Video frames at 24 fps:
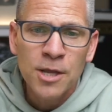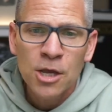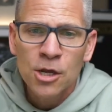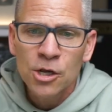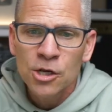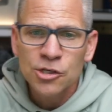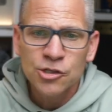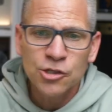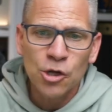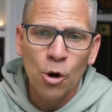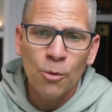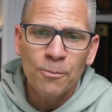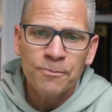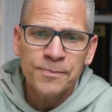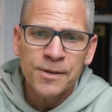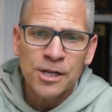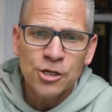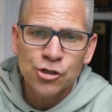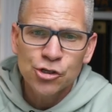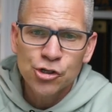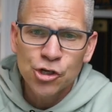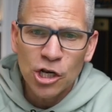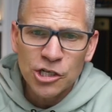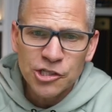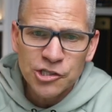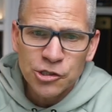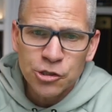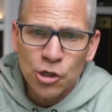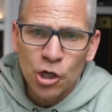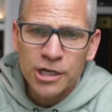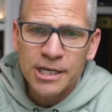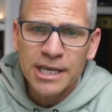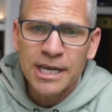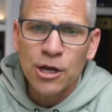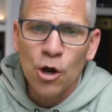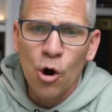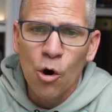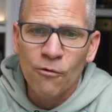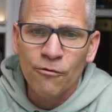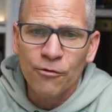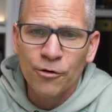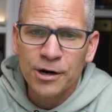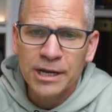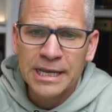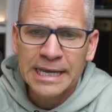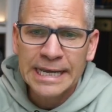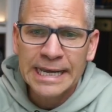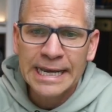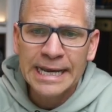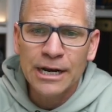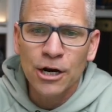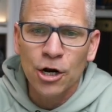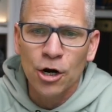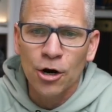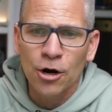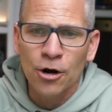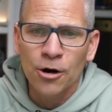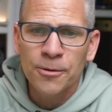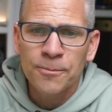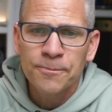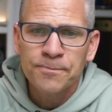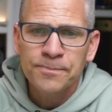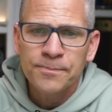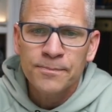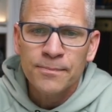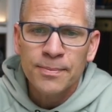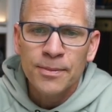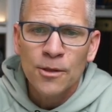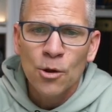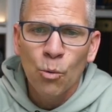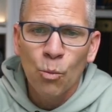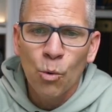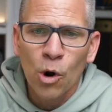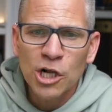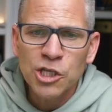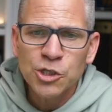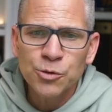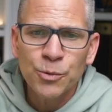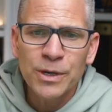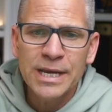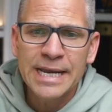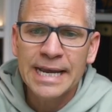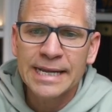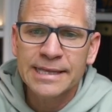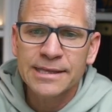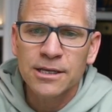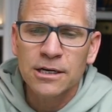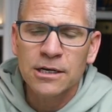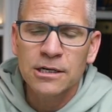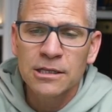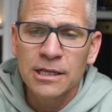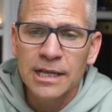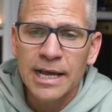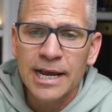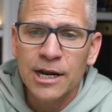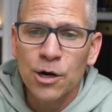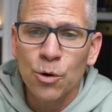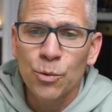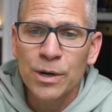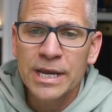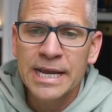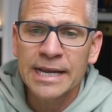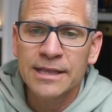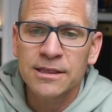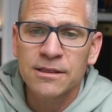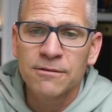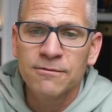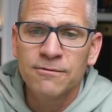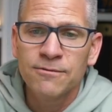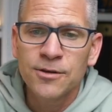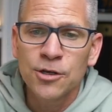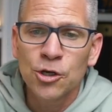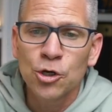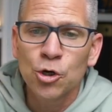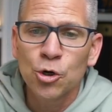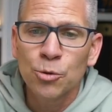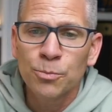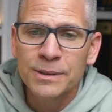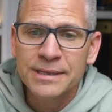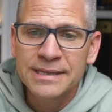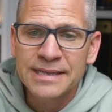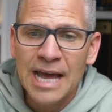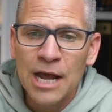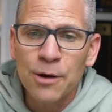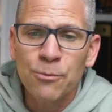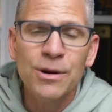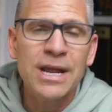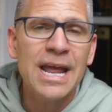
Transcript: So just looking over here, once we get the click, we get the view, but then we